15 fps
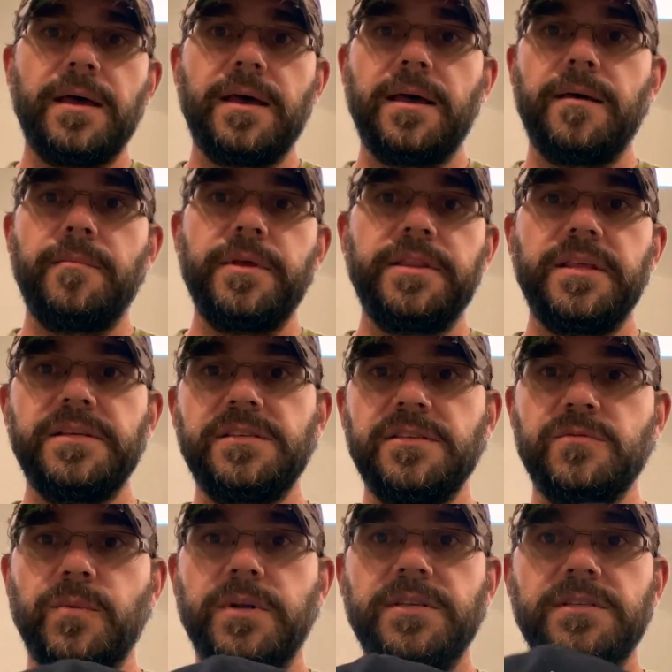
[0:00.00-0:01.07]
uh, but this is
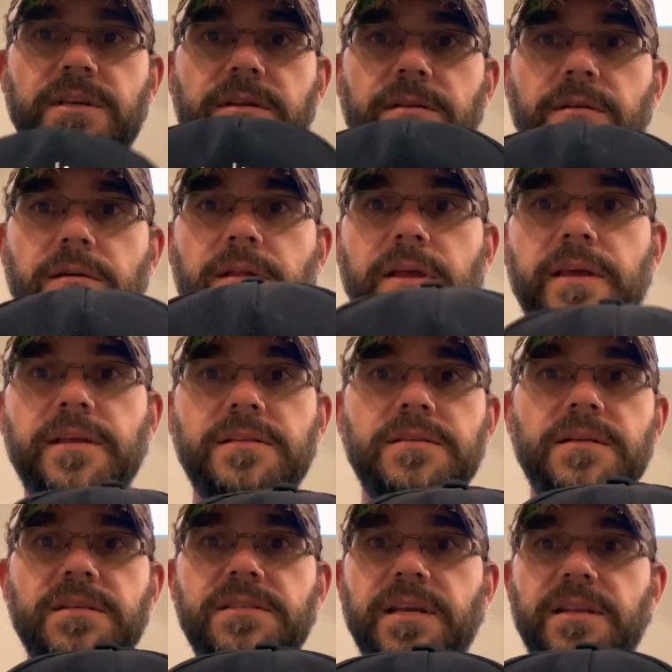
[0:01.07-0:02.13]
what it's gonna look like. It's
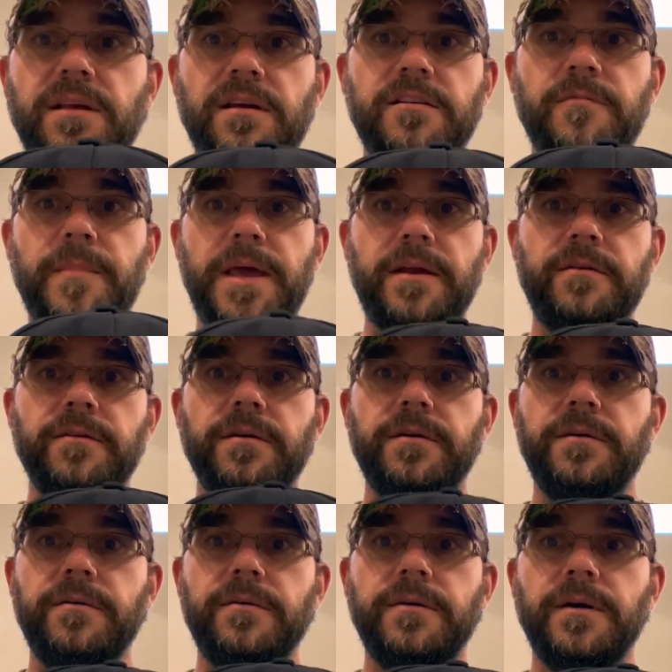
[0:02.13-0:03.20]
gonna say Nokta
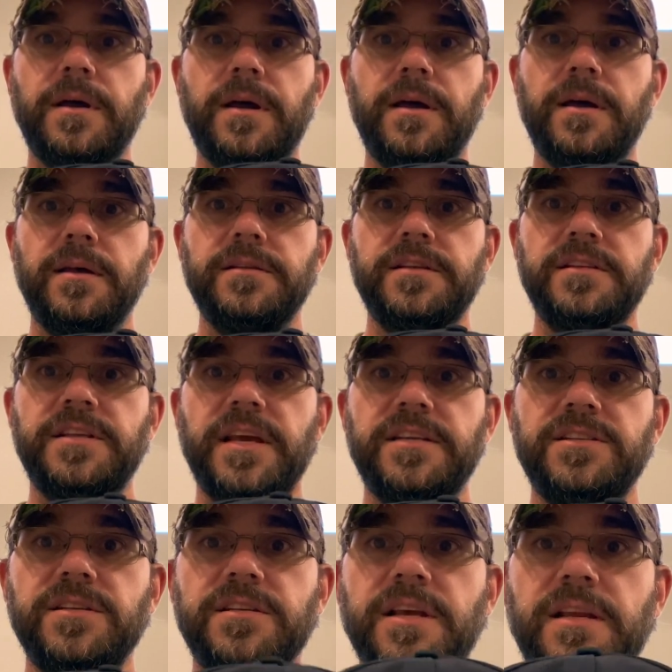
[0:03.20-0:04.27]
Makro uh,
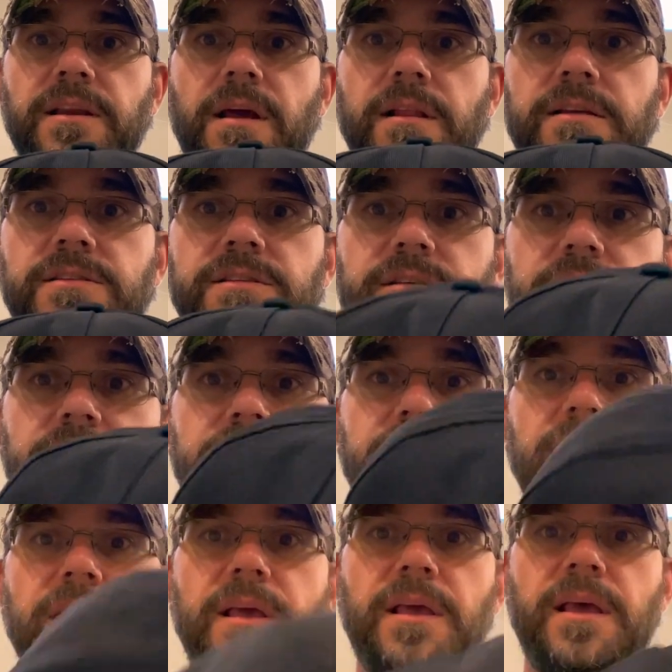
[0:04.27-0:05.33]
Detection Technologies.
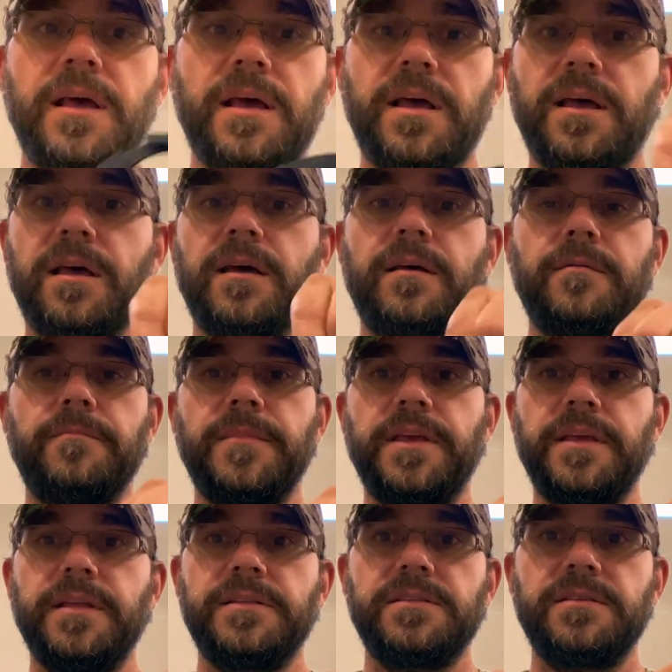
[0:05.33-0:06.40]
Um,
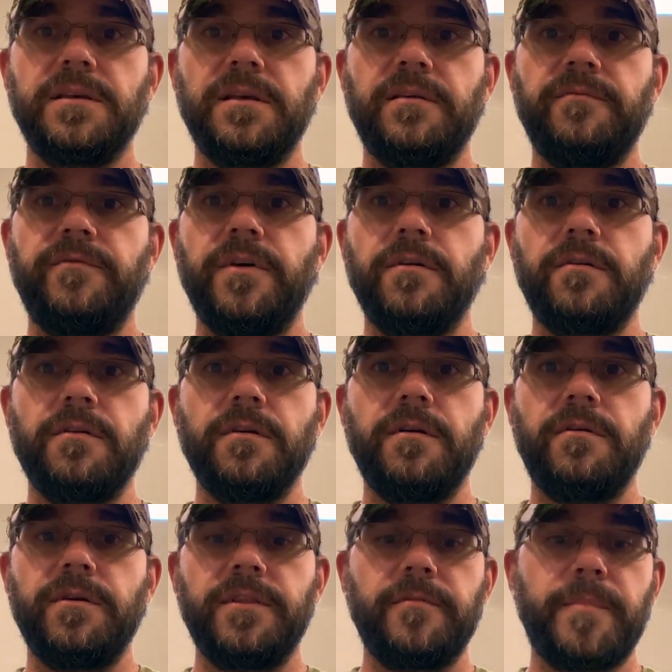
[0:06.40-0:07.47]
it's uh,
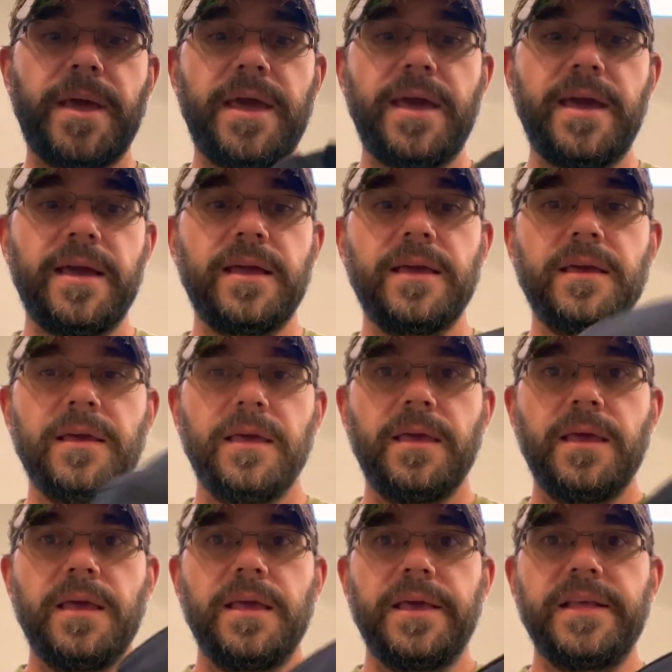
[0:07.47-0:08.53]
Velcro in the back.
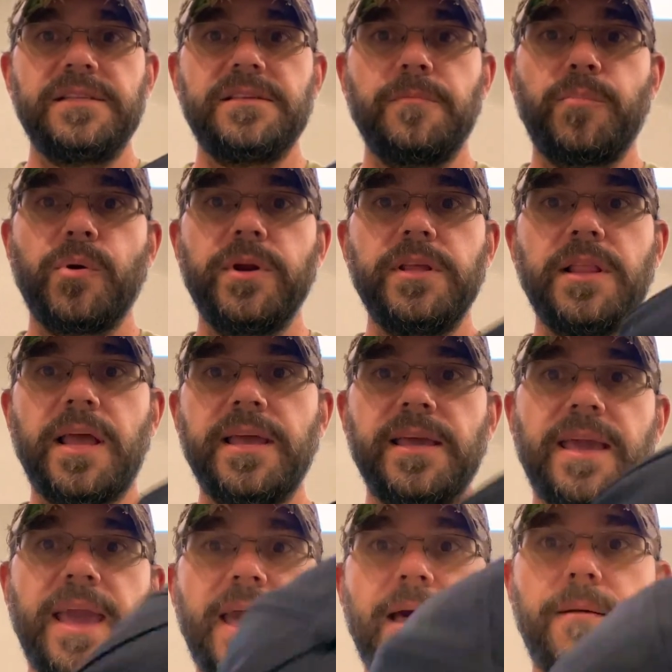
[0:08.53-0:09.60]
It's a pretty light
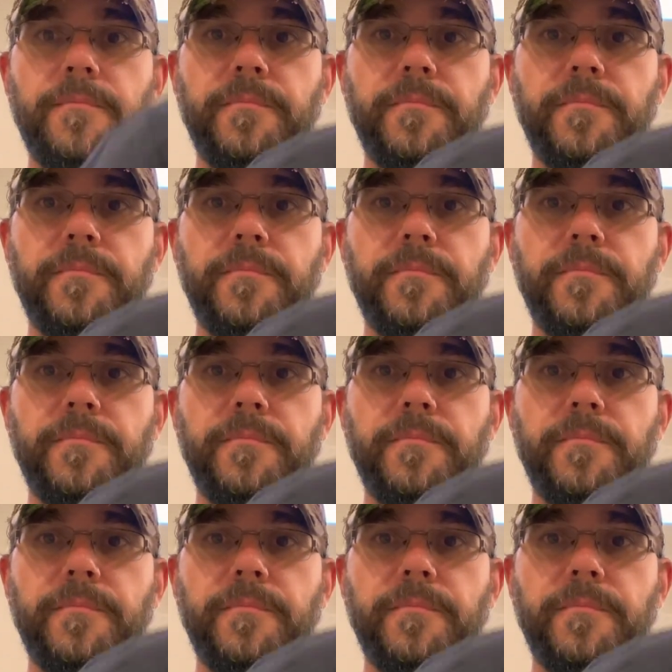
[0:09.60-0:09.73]
cap,